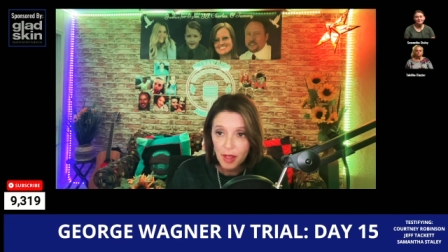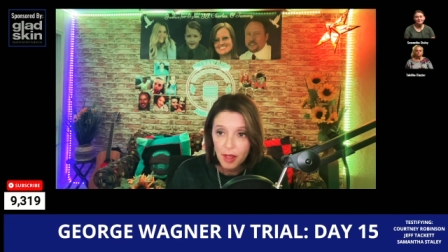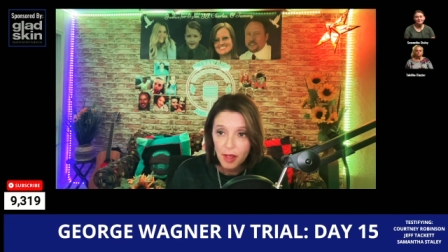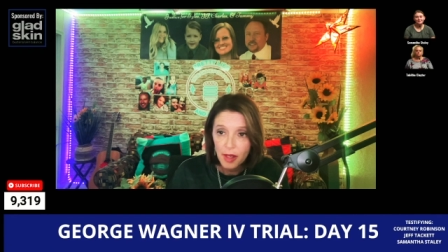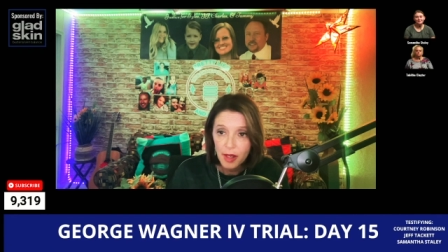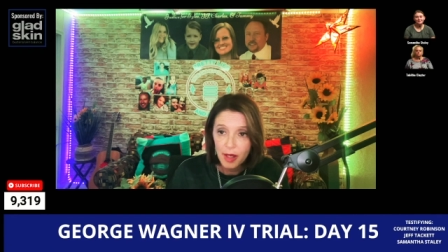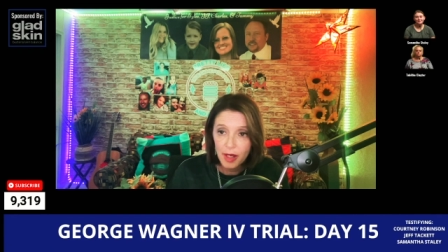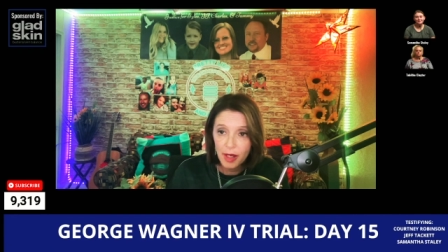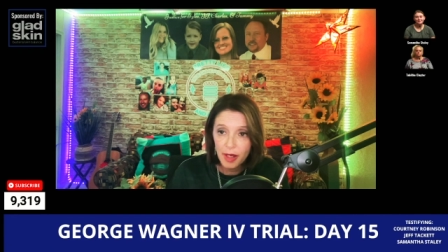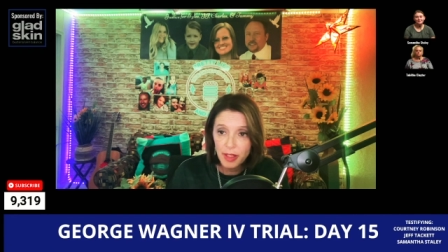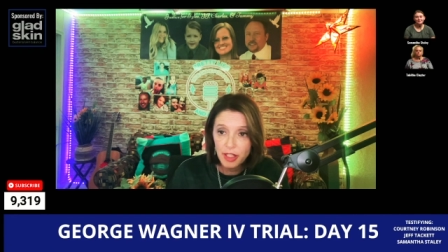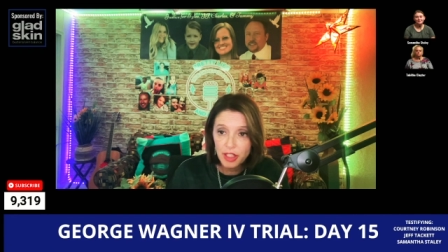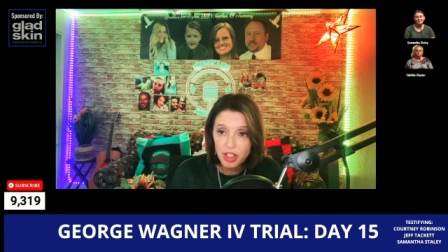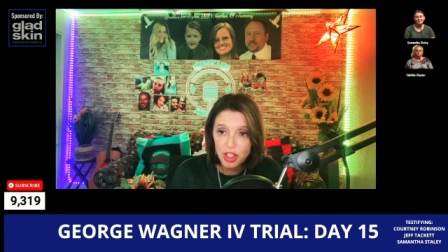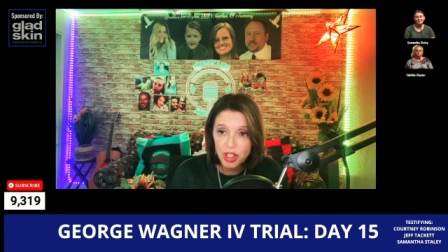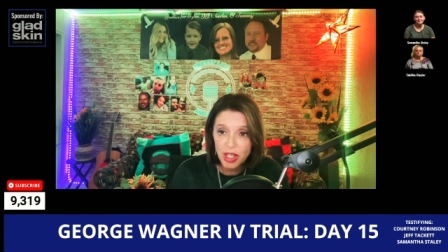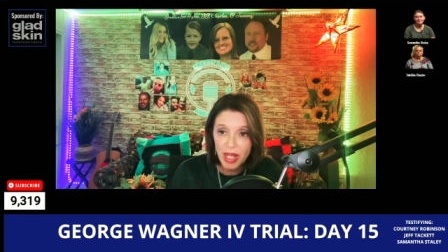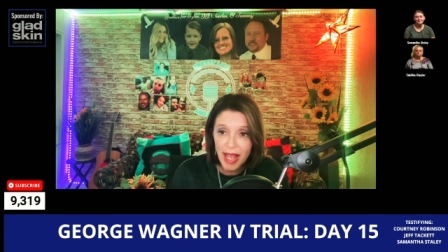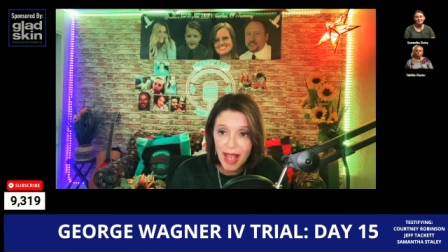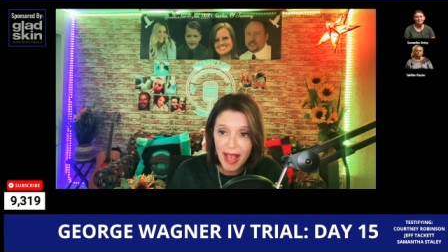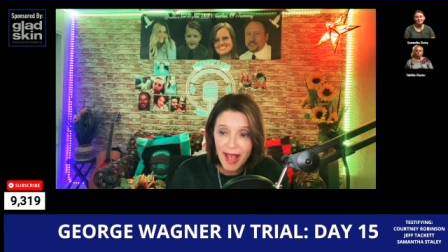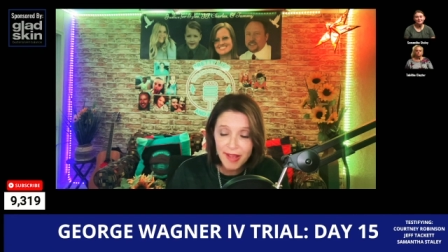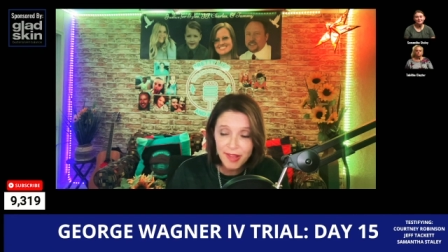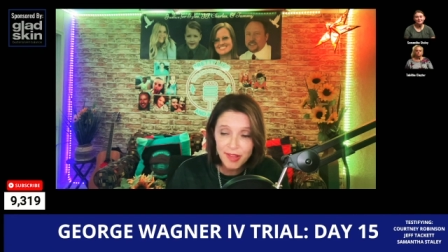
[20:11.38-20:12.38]
uh, she
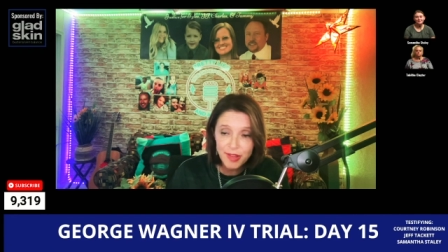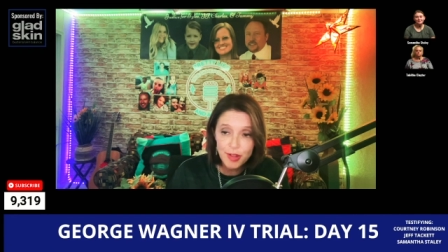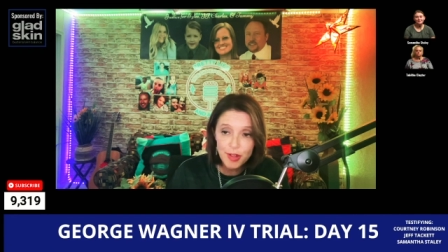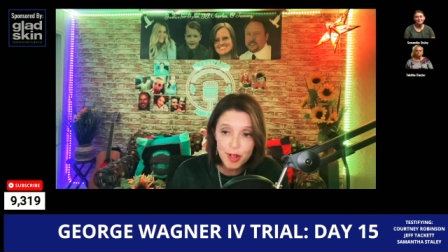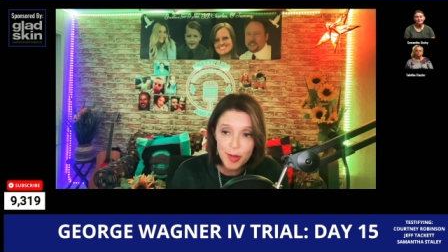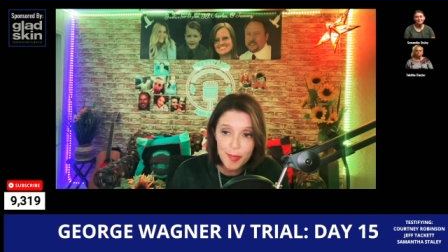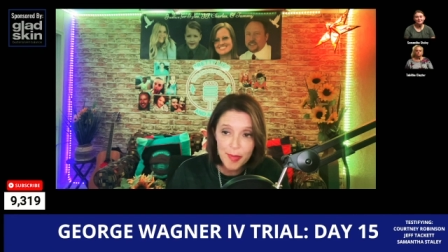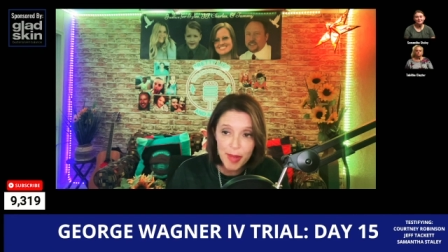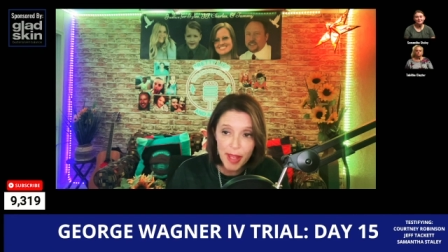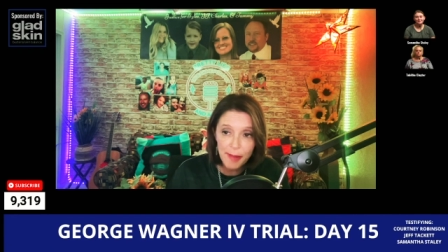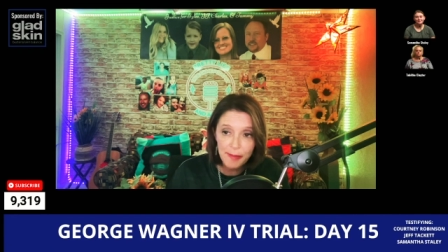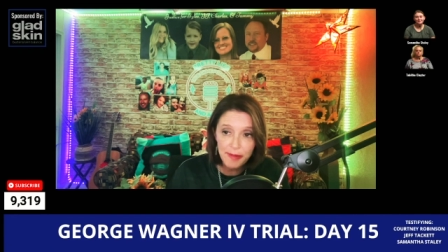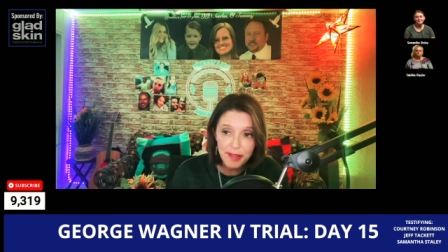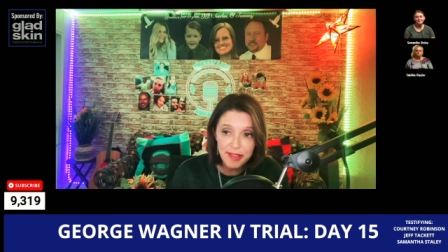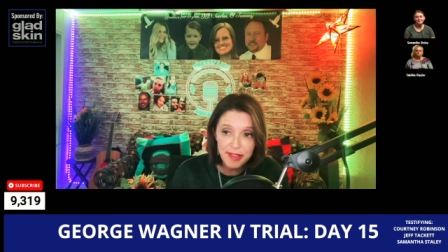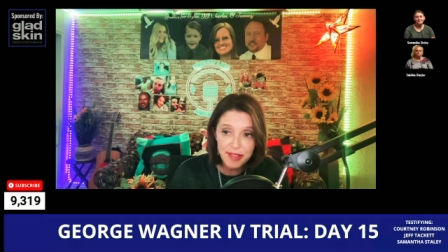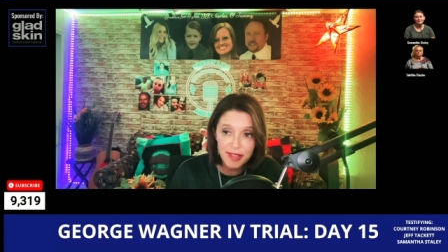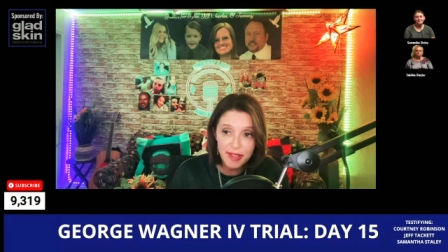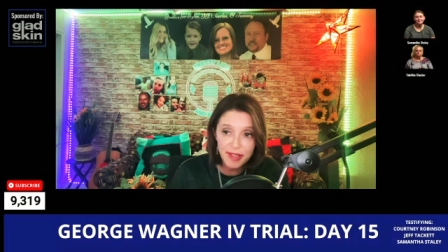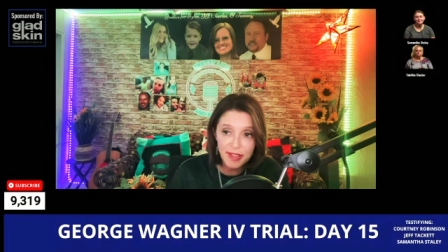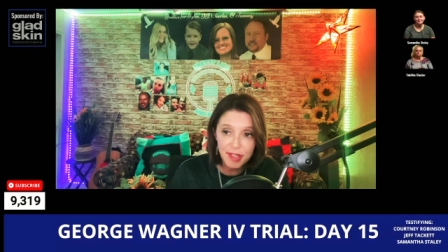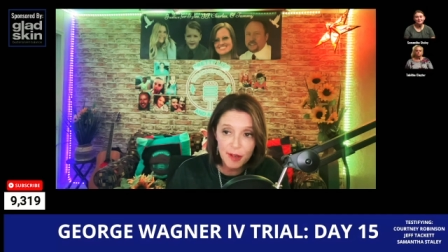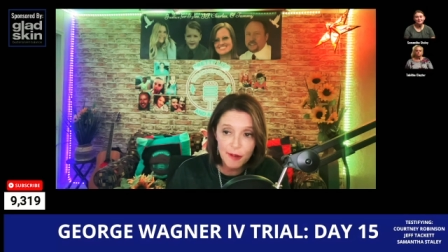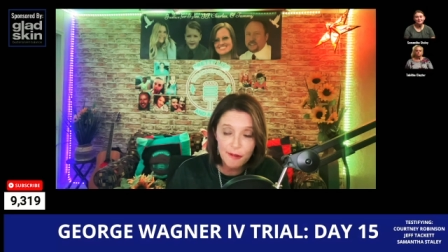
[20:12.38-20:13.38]
asked her to
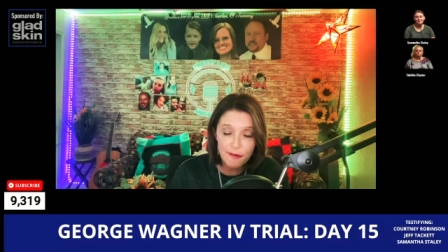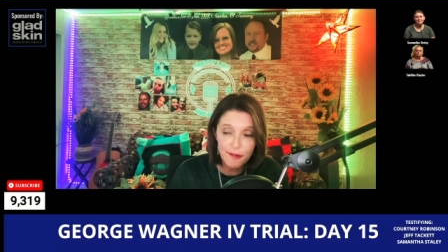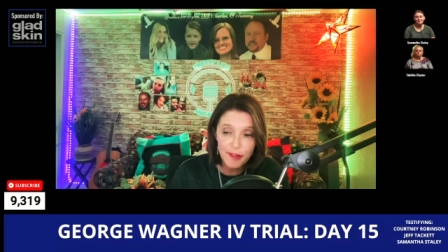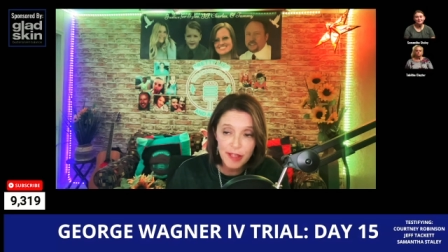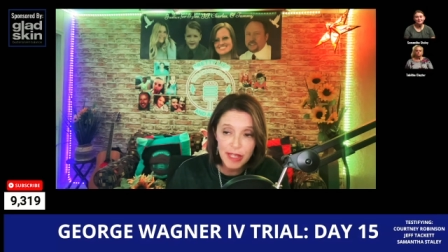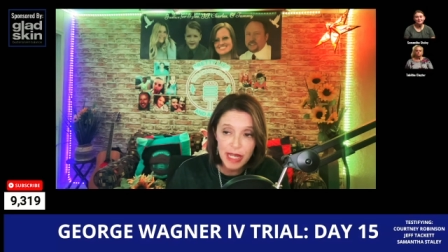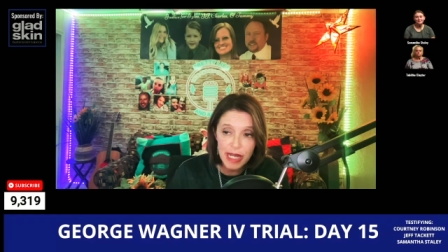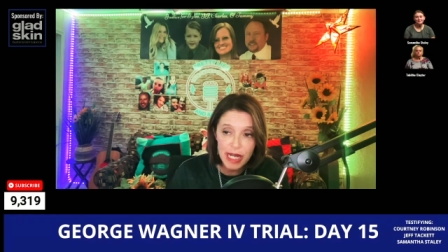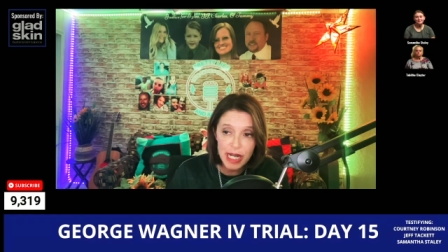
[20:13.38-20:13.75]
babysit Sophia